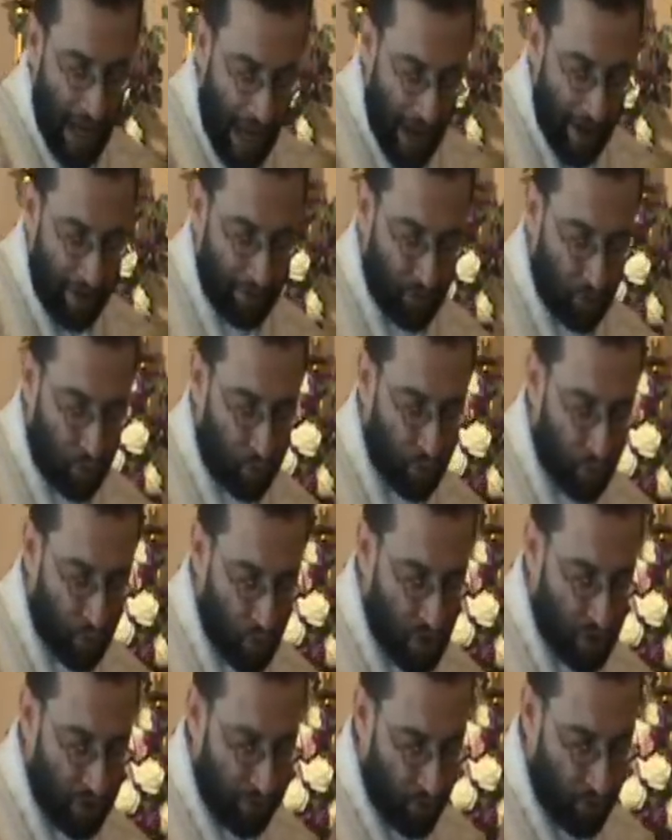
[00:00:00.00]
then we will have
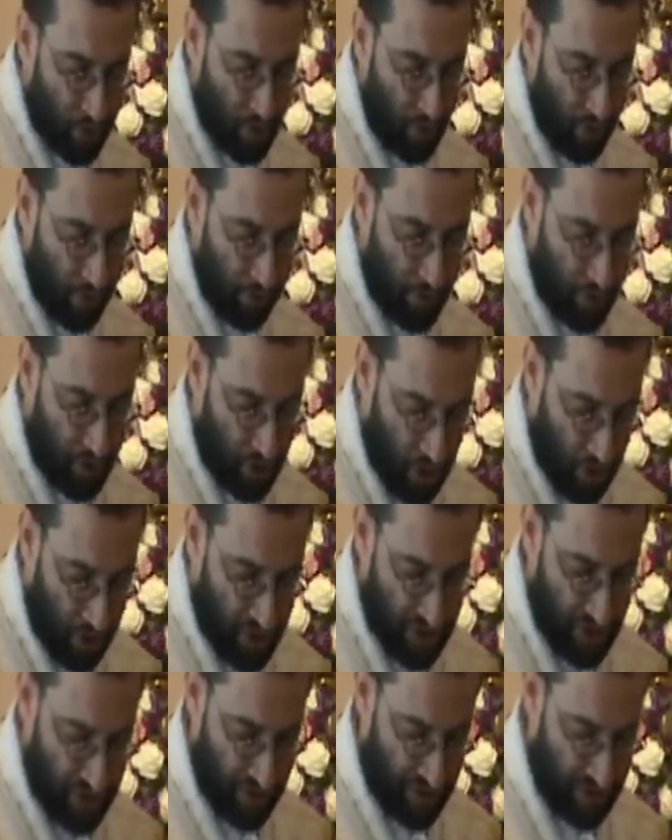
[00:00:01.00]
to use the virtue
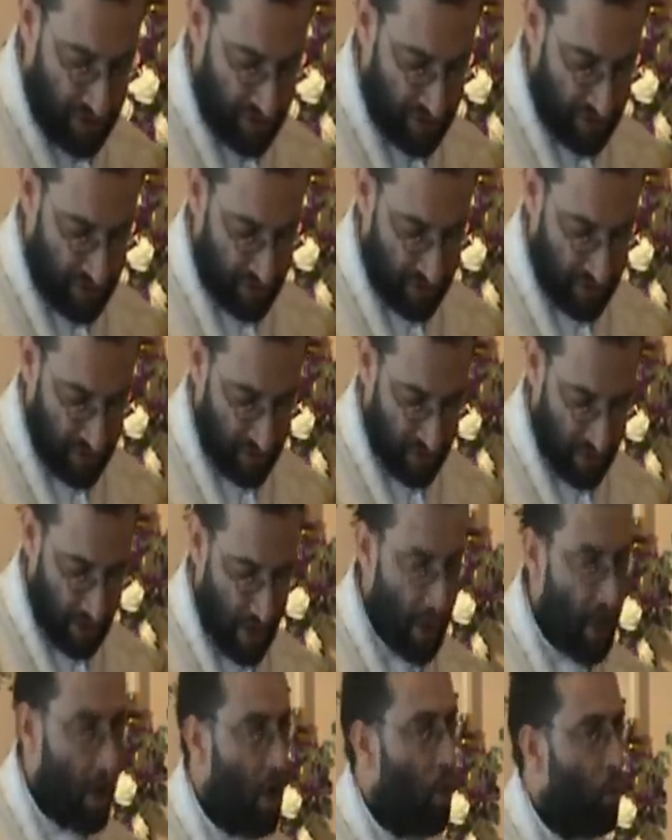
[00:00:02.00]
of justice.
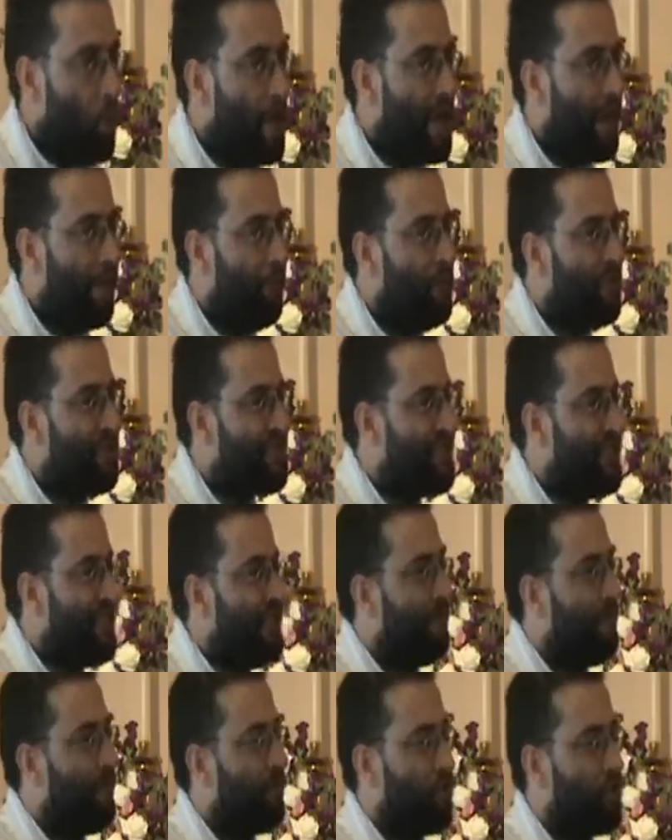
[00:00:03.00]
We have
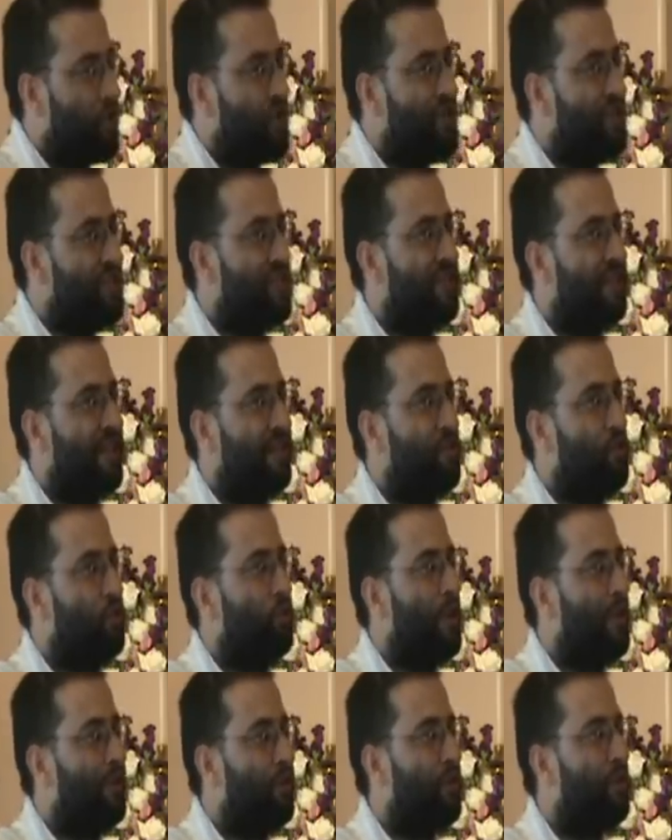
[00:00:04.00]
received justice,
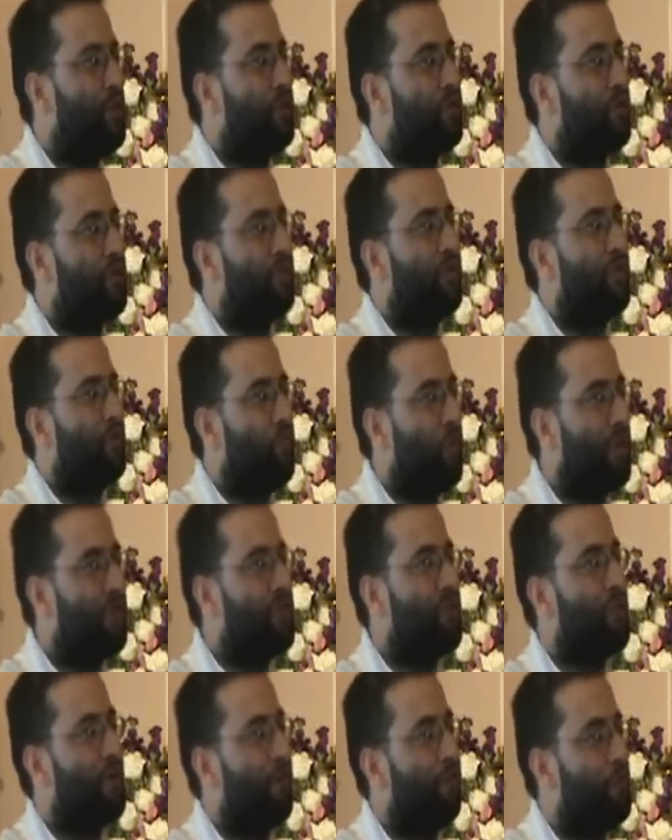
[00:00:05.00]
that you render
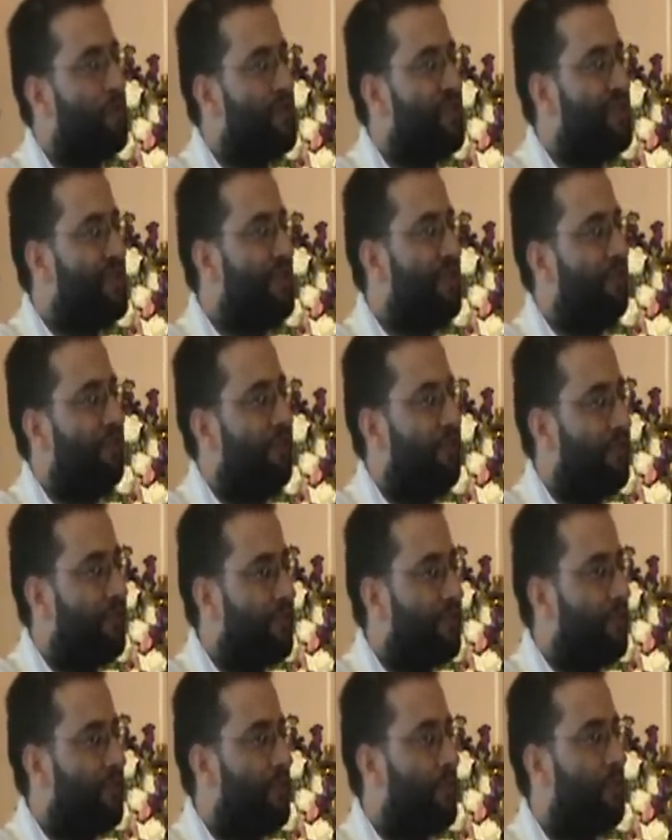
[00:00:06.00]
what you have
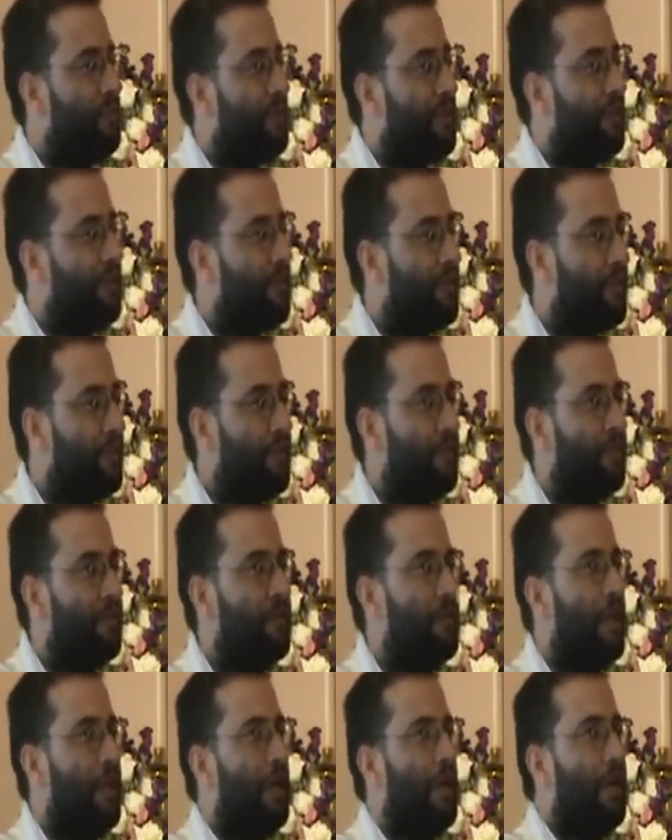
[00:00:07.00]
received. You know,
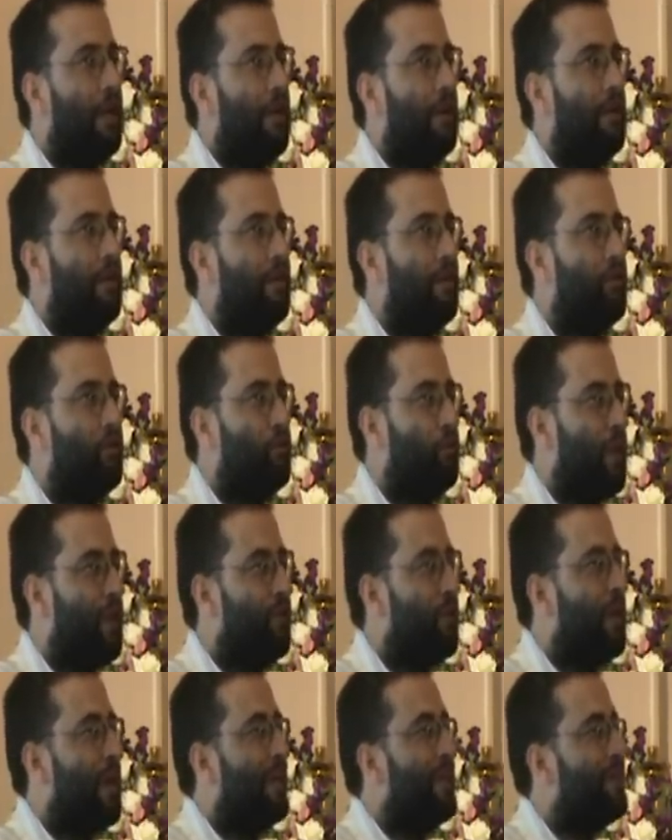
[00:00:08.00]

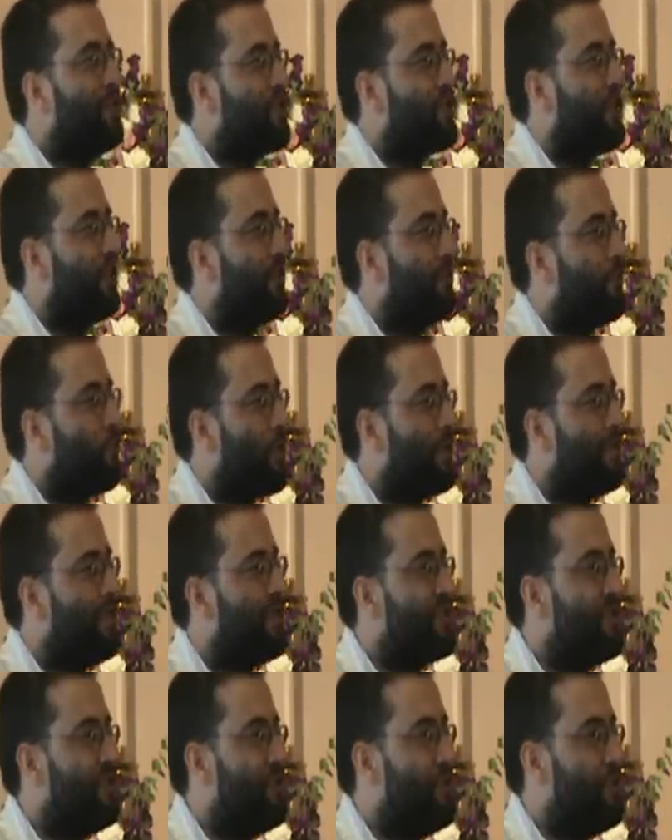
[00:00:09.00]
to render each and
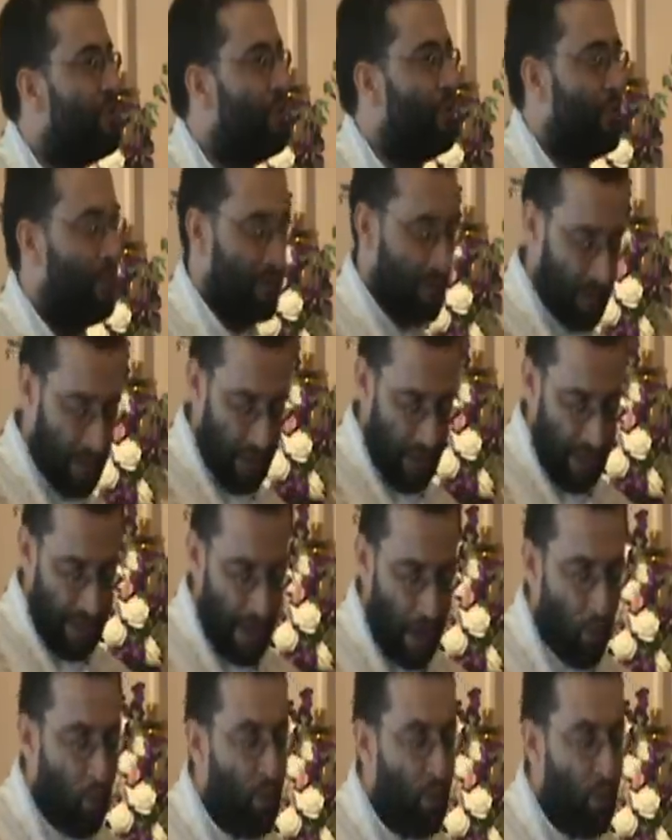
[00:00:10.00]
everyone its due.